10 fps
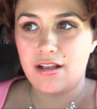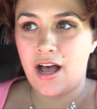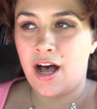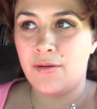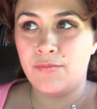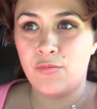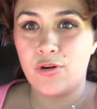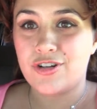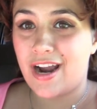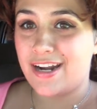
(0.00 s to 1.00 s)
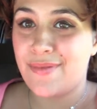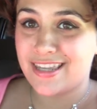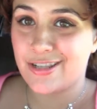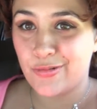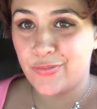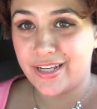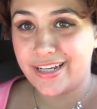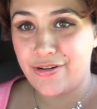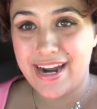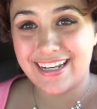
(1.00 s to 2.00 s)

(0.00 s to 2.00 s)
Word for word: Um, we're trying to make this a really great